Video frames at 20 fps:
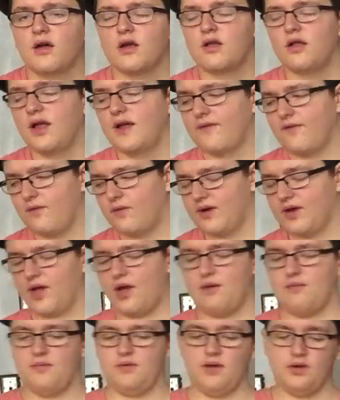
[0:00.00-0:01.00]
Clay, if you want to
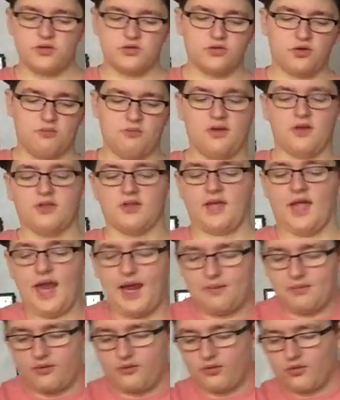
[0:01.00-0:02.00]
come and join me on the
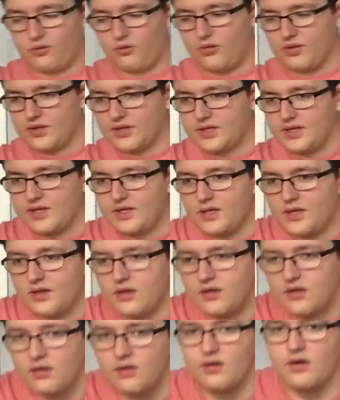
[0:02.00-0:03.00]
camera real quick,
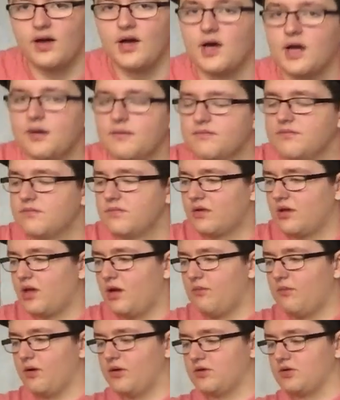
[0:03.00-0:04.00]
come
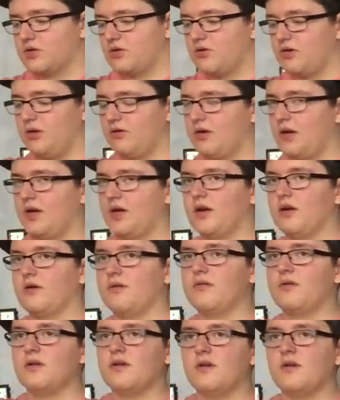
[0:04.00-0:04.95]
on screen right here.